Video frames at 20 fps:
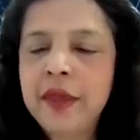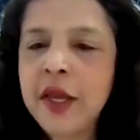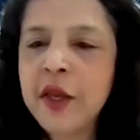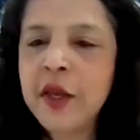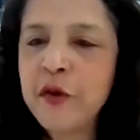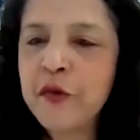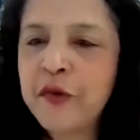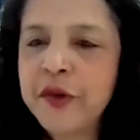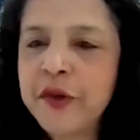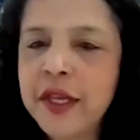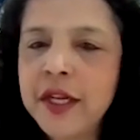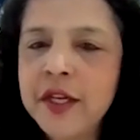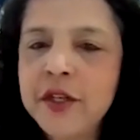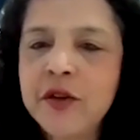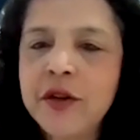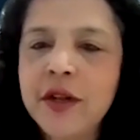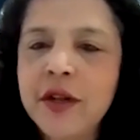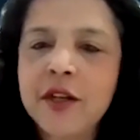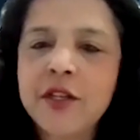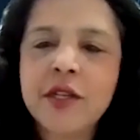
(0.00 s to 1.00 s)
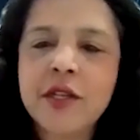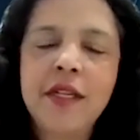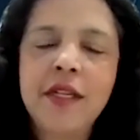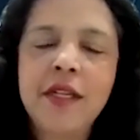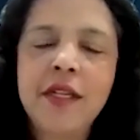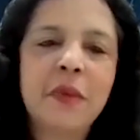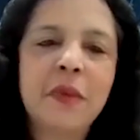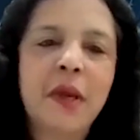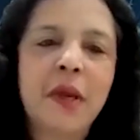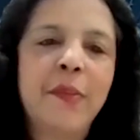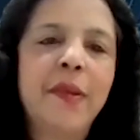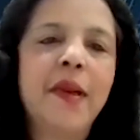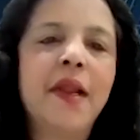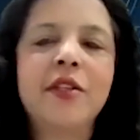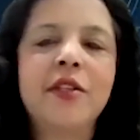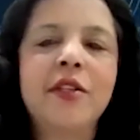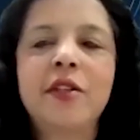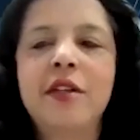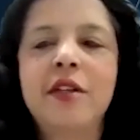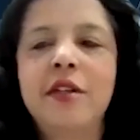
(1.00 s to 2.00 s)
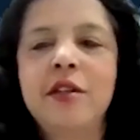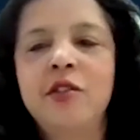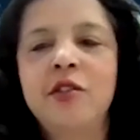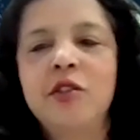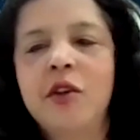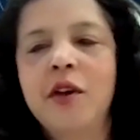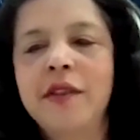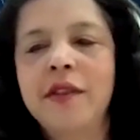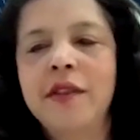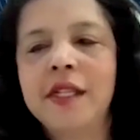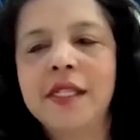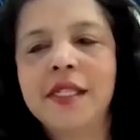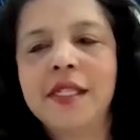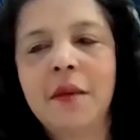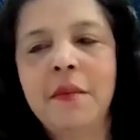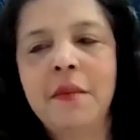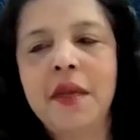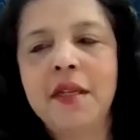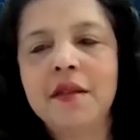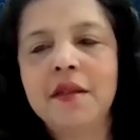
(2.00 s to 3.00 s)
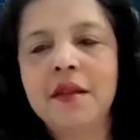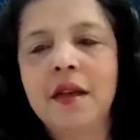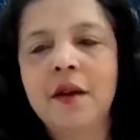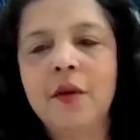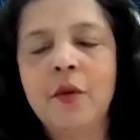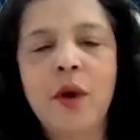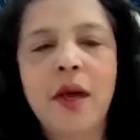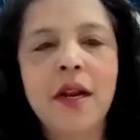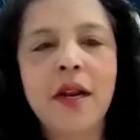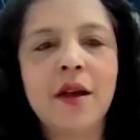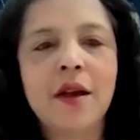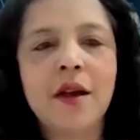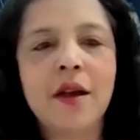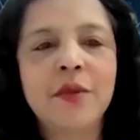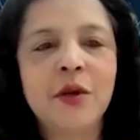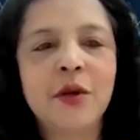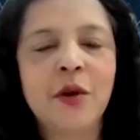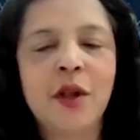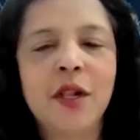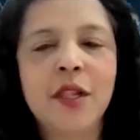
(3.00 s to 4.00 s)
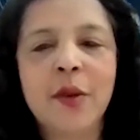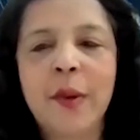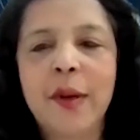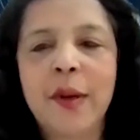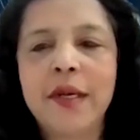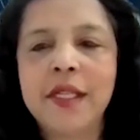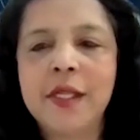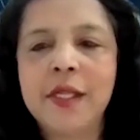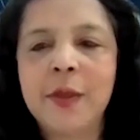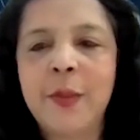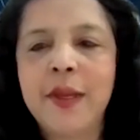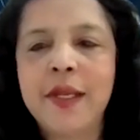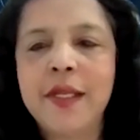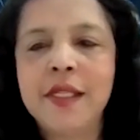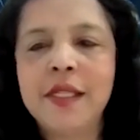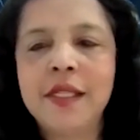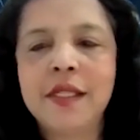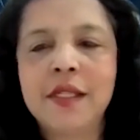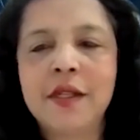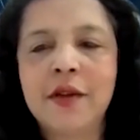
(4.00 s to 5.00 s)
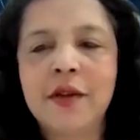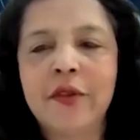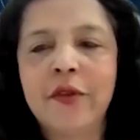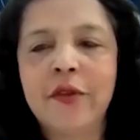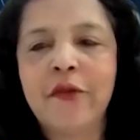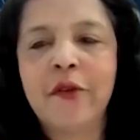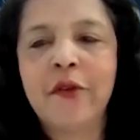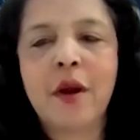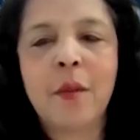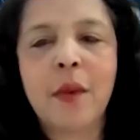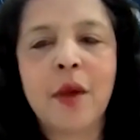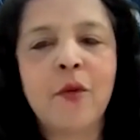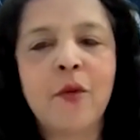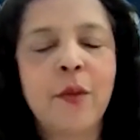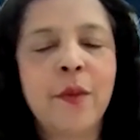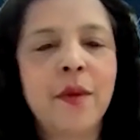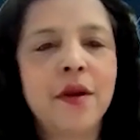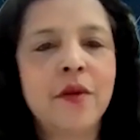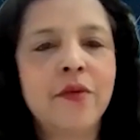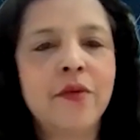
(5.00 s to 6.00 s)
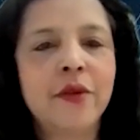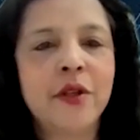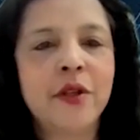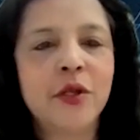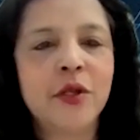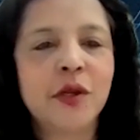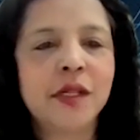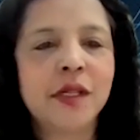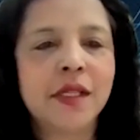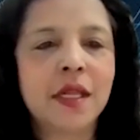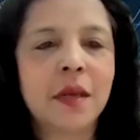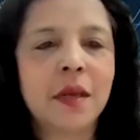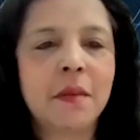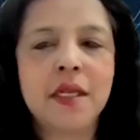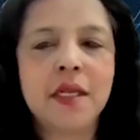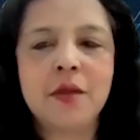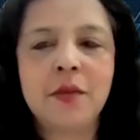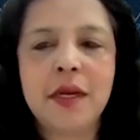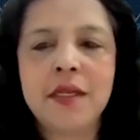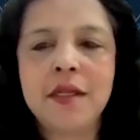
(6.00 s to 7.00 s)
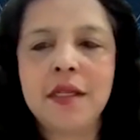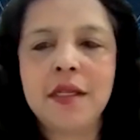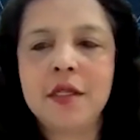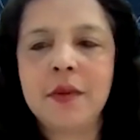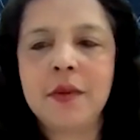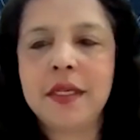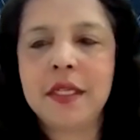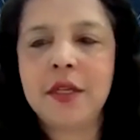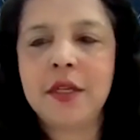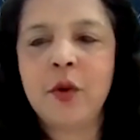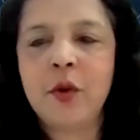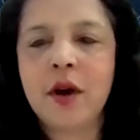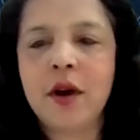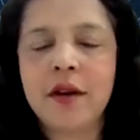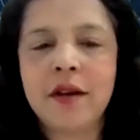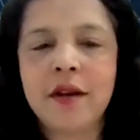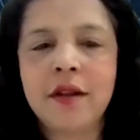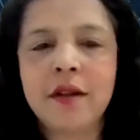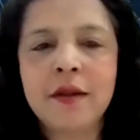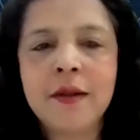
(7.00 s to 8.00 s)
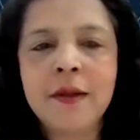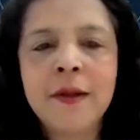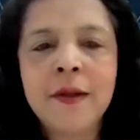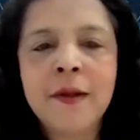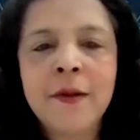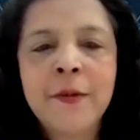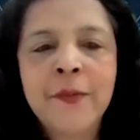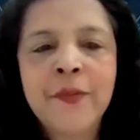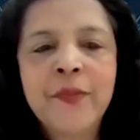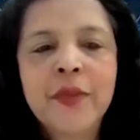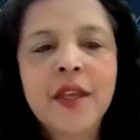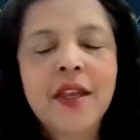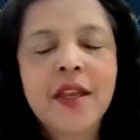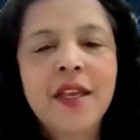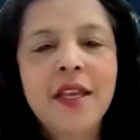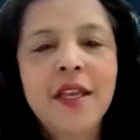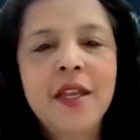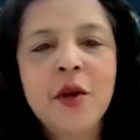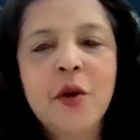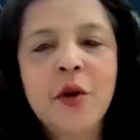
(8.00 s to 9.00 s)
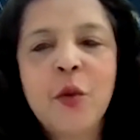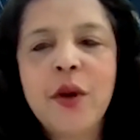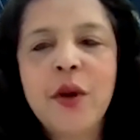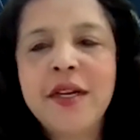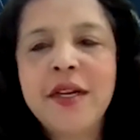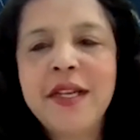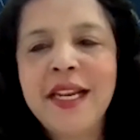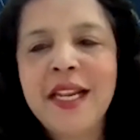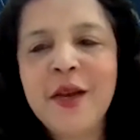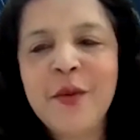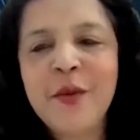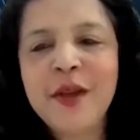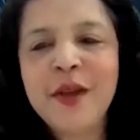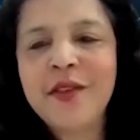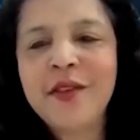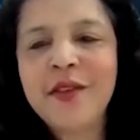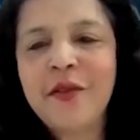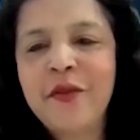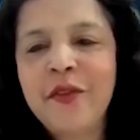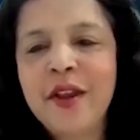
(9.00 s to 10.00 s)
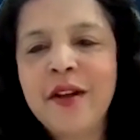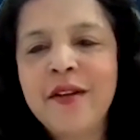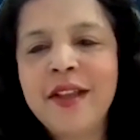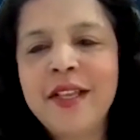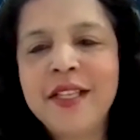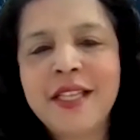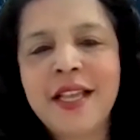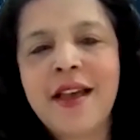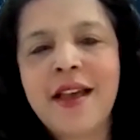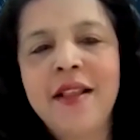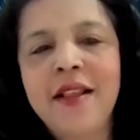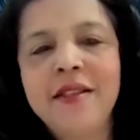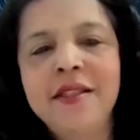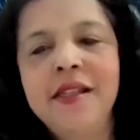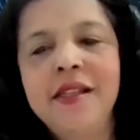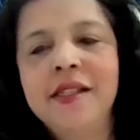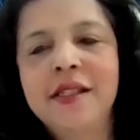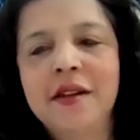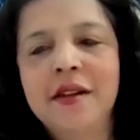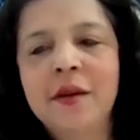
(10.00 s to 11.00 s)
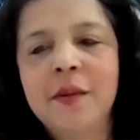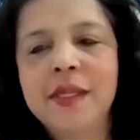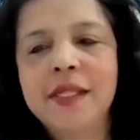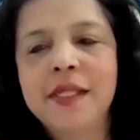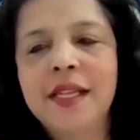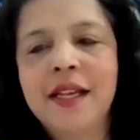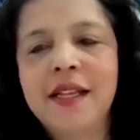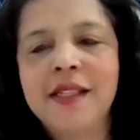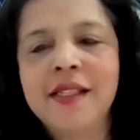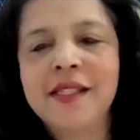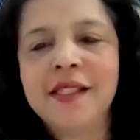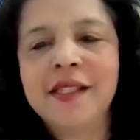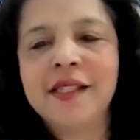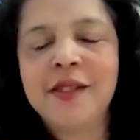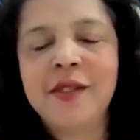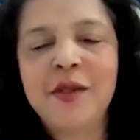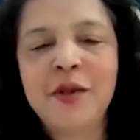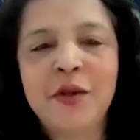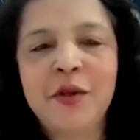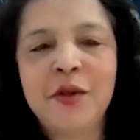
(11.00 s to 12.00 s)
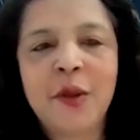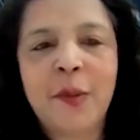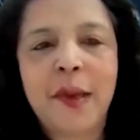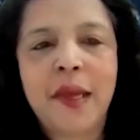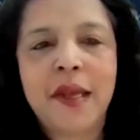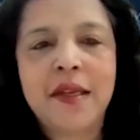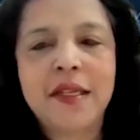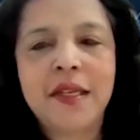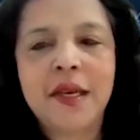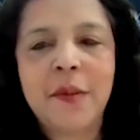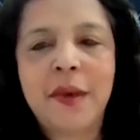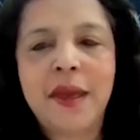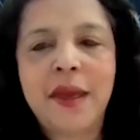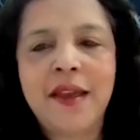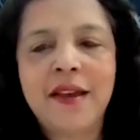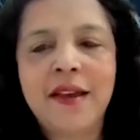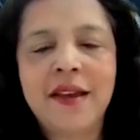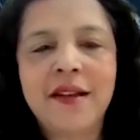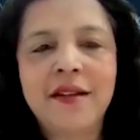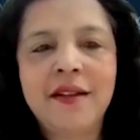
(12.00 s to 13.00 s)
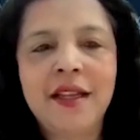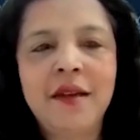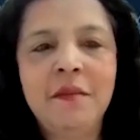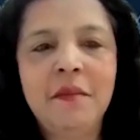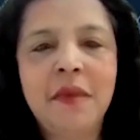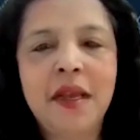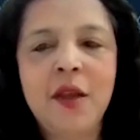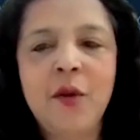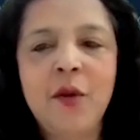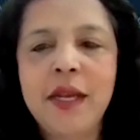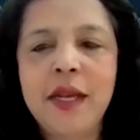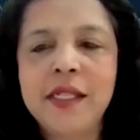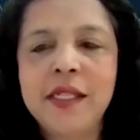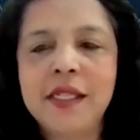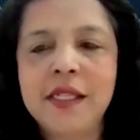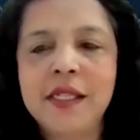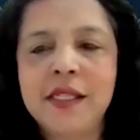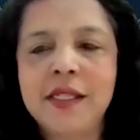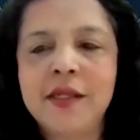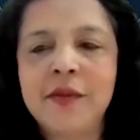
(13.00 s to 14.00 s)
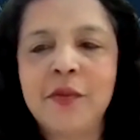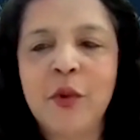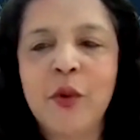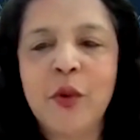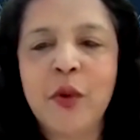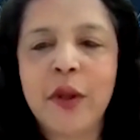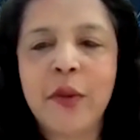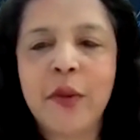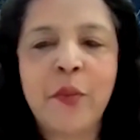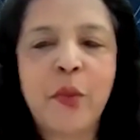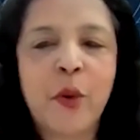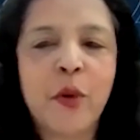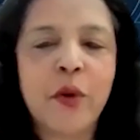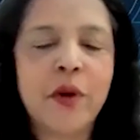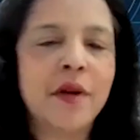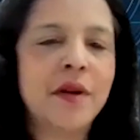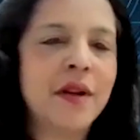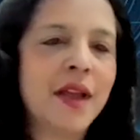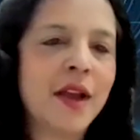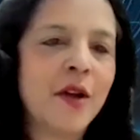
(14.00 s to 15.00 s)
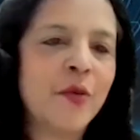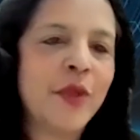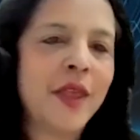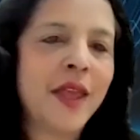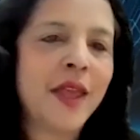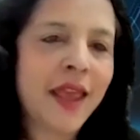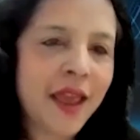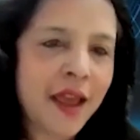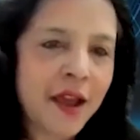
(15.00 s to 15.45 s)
Thank you for the introduction. It's my pleasure to join the summit. Welcome to all the participants of the Farm Equipment Virtual Summit 2021. We're dealing with very challenging circumstances due to the pandemic, and in many ways, it's more important now than